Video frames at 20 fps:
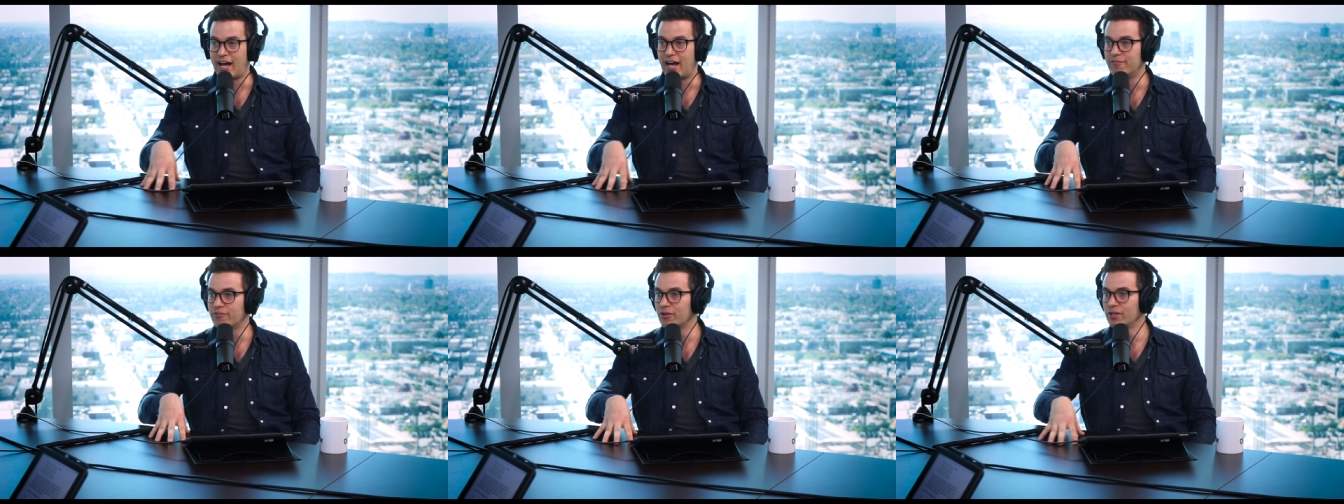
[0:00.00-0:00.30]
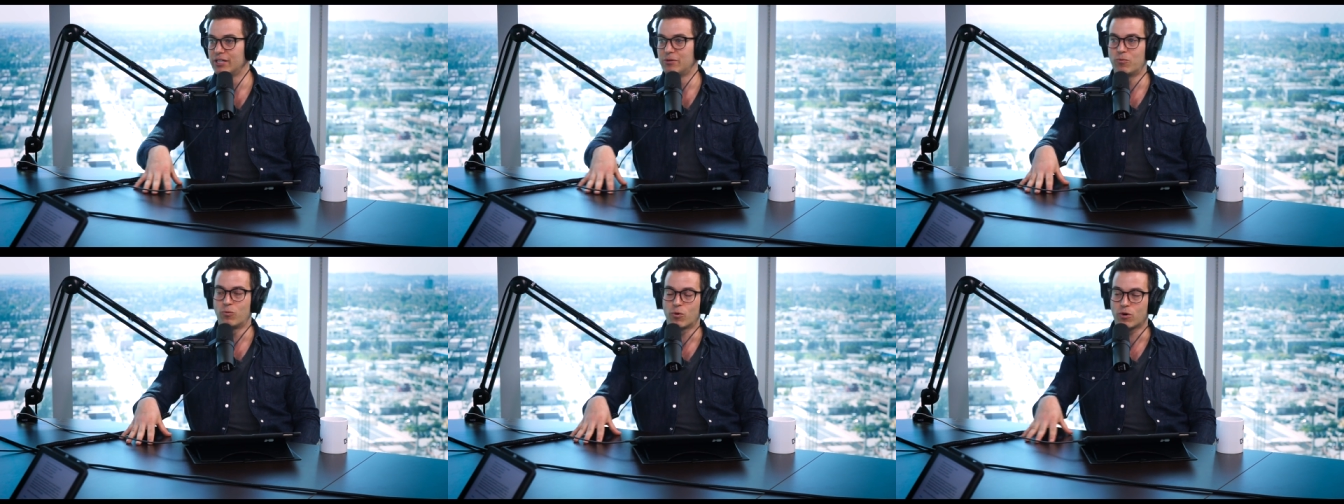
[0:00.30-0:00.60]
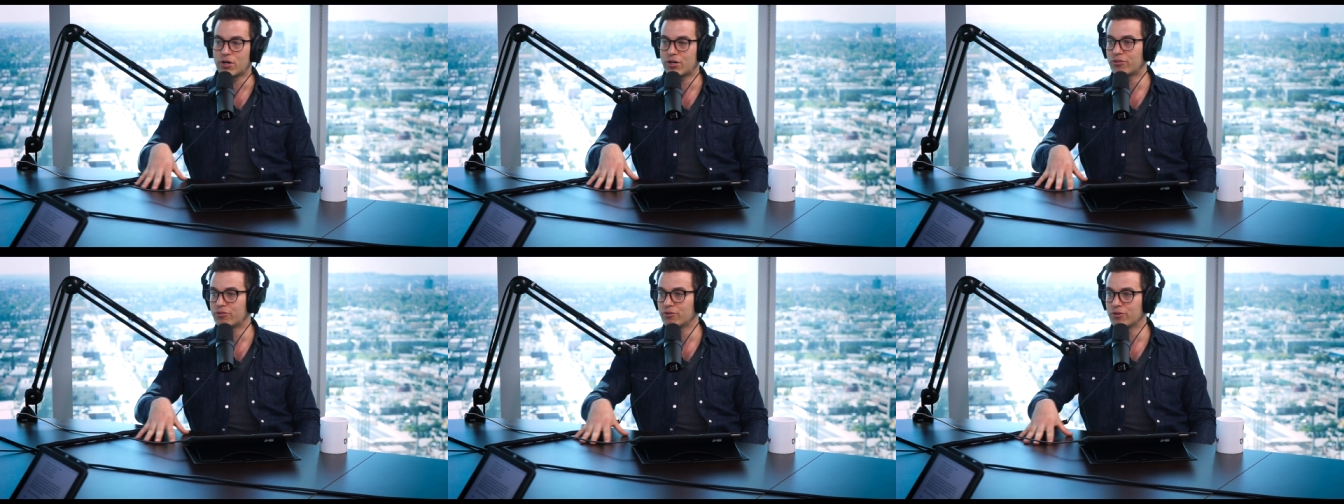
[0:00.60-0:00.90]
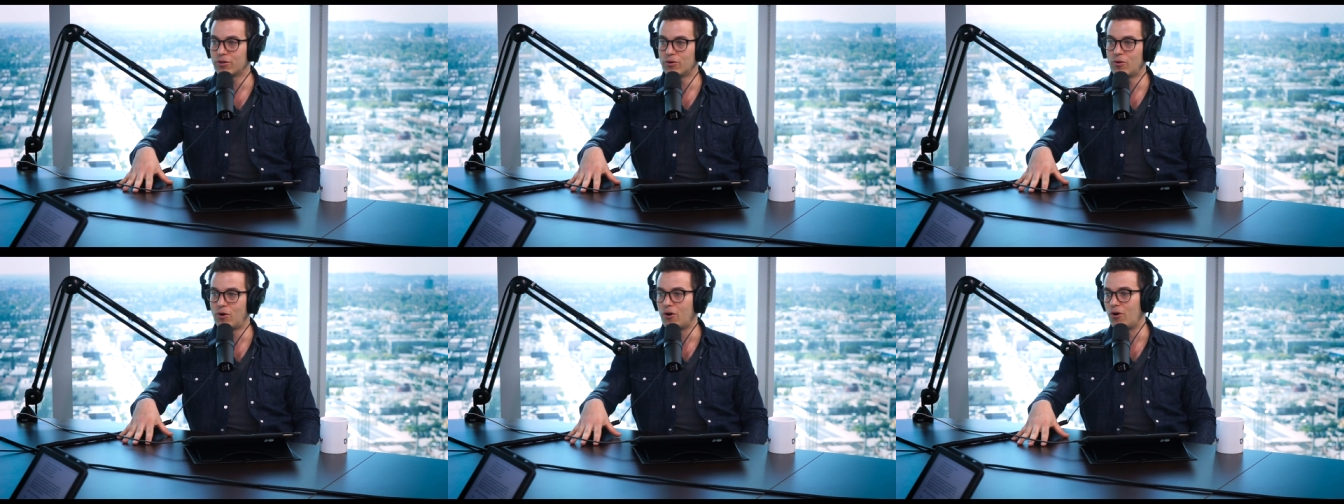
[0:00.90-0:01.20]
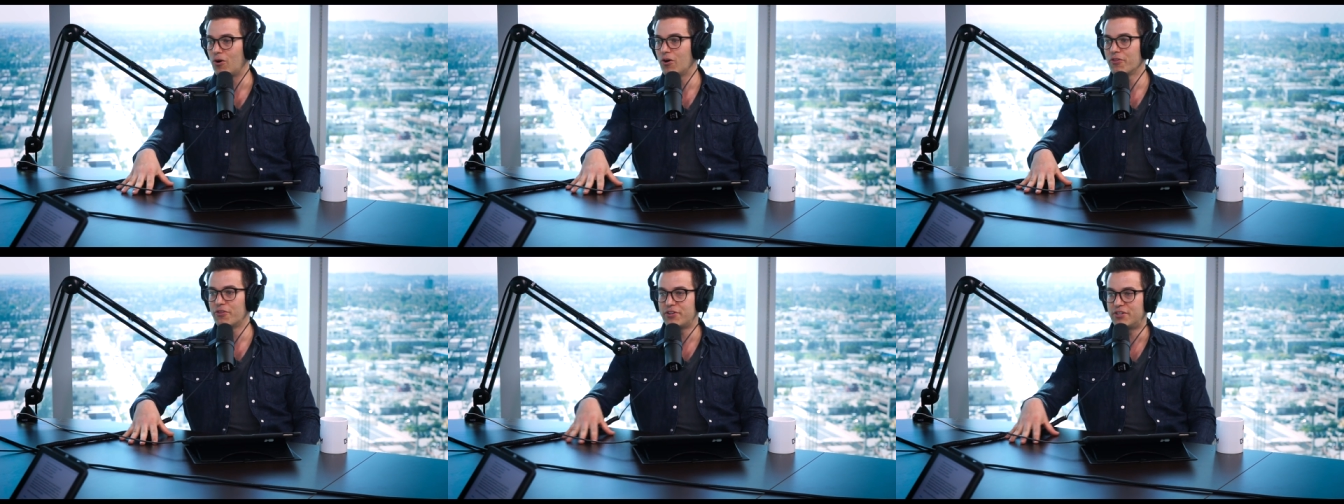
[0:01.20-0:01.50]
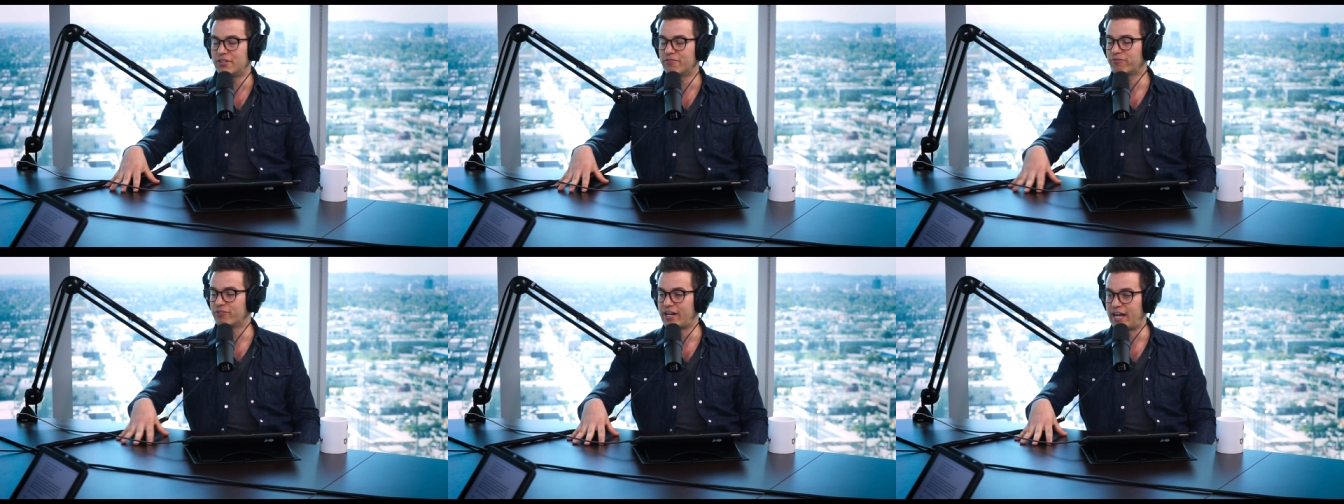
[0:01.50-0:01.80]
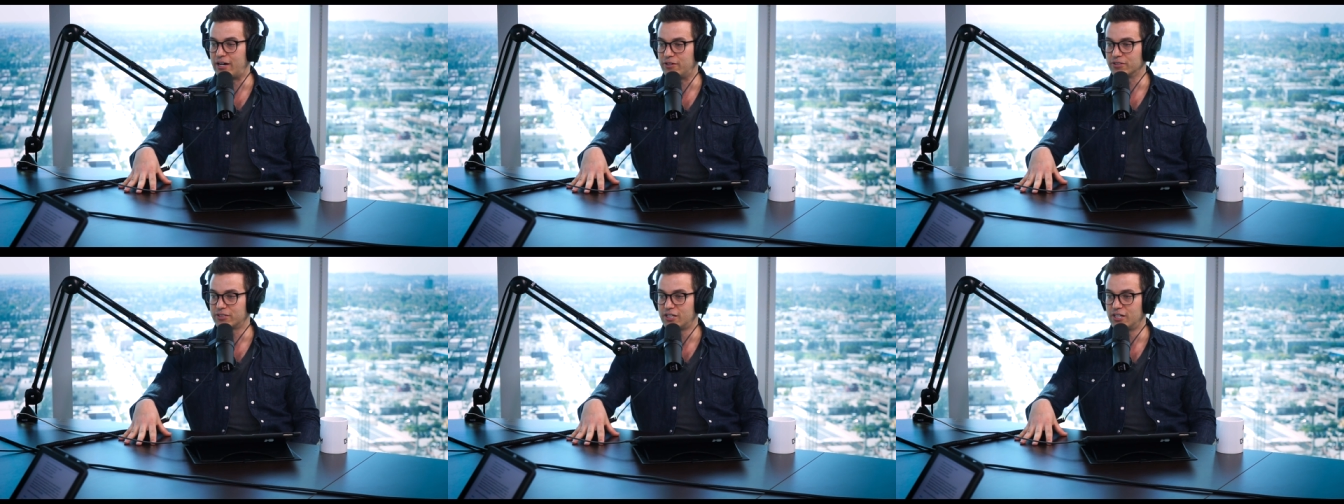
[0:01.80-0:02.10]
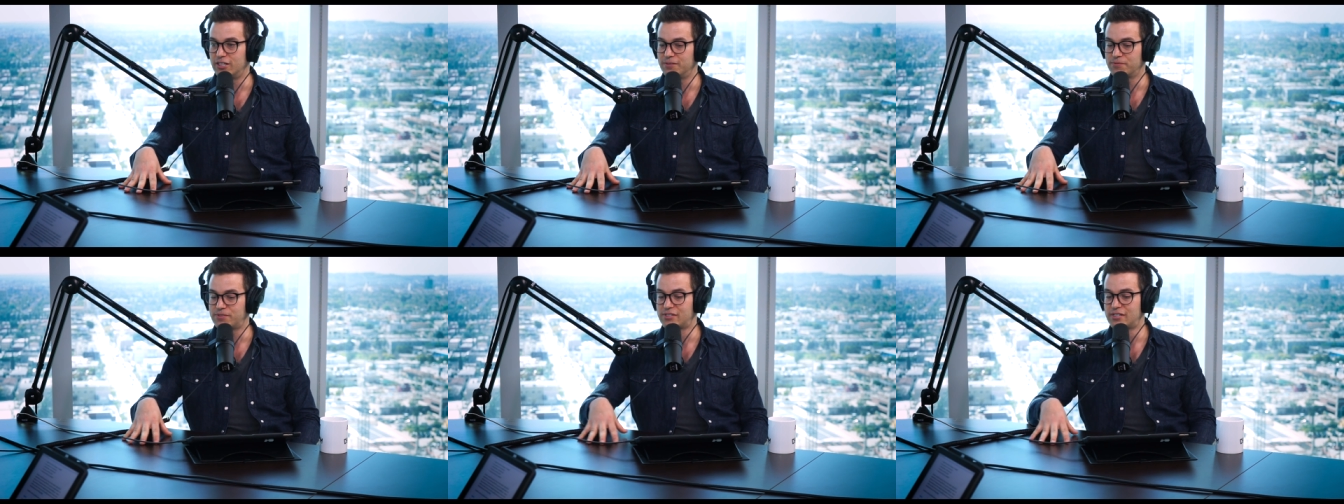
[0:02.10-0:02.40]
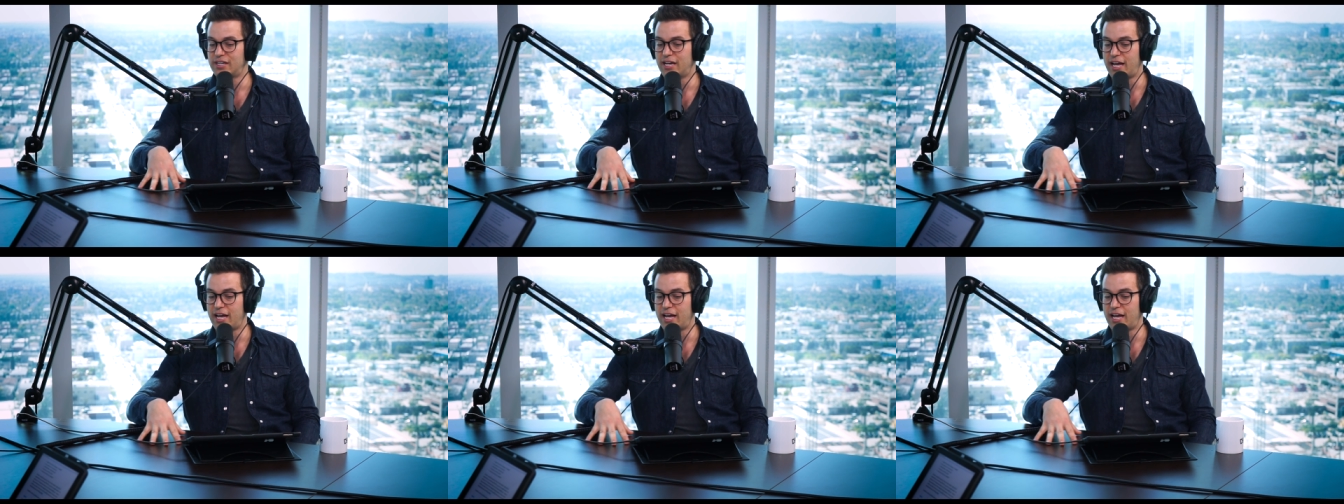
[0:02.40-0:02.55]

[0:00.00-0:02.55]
I've already worked through all the different outcomes